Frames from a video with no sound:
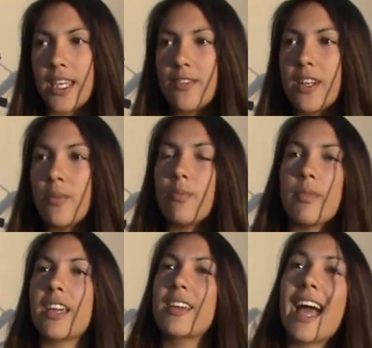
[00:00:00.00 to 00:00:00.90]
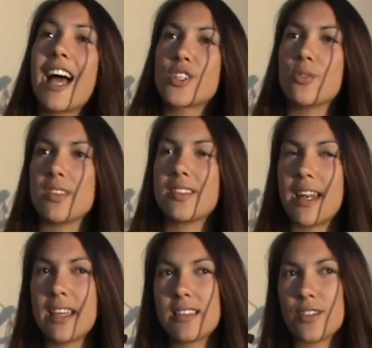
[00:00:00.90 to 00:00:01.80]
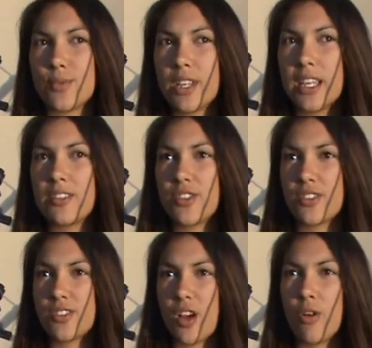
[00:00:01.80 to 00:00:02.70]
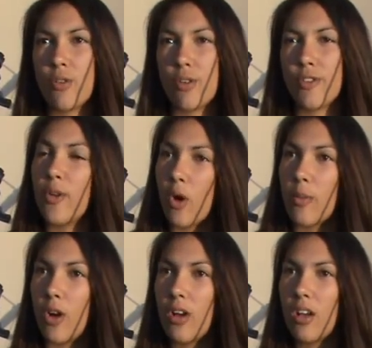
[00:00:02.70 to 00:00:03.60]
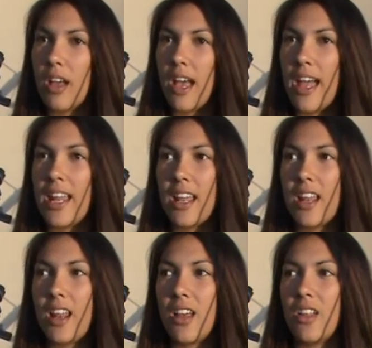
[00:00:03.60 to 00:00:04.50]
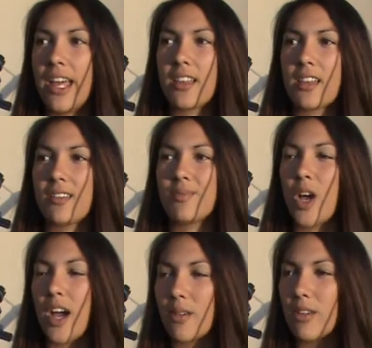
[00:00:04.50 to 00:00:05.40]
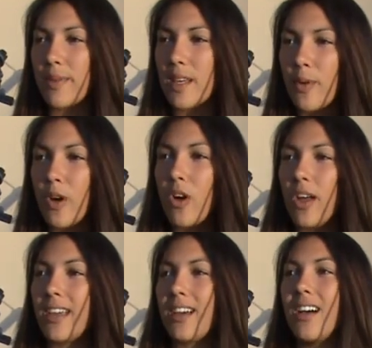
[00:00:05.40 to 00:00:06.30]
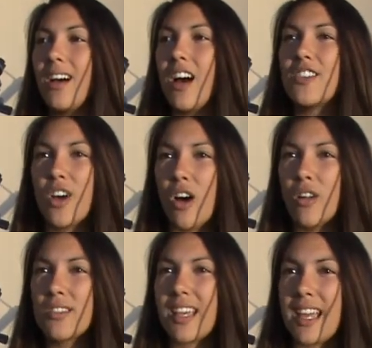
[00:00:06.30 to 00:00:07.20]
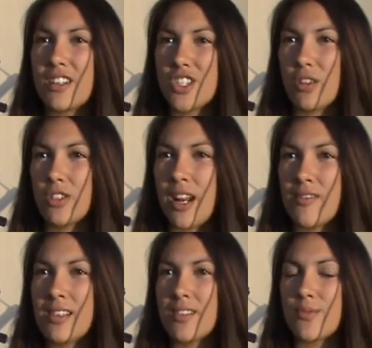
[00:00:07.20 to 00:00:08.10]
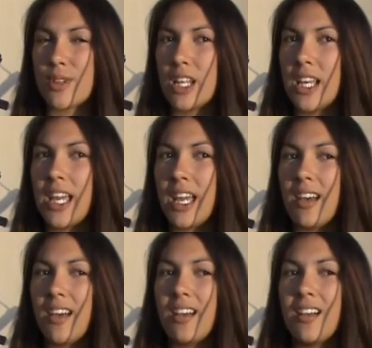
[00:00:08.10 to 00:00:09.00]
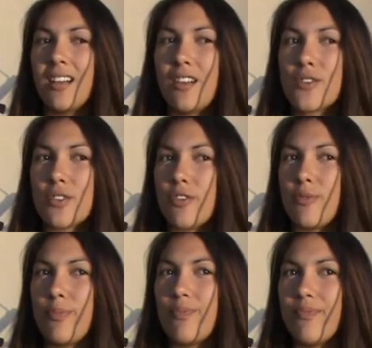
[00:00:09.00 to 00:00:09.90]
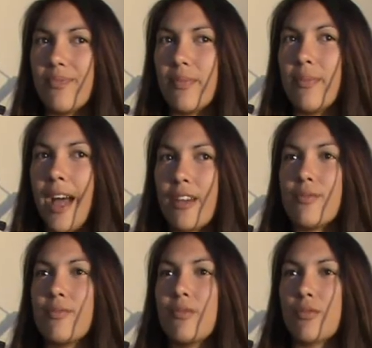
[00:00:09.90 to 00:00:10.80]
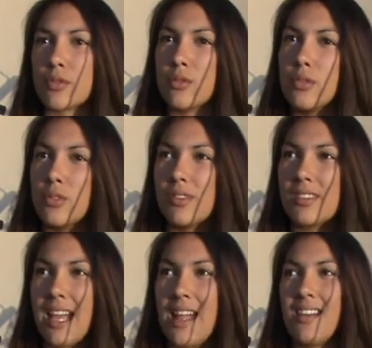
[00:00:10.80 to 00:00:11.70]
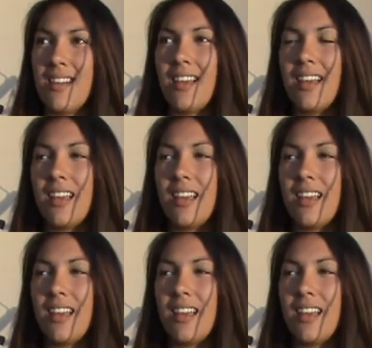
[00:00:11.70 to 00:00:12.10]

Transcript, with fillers: even in like casual settings, it really is just so formal. It like talking with people, like adults and children, everything's really sort of by rules and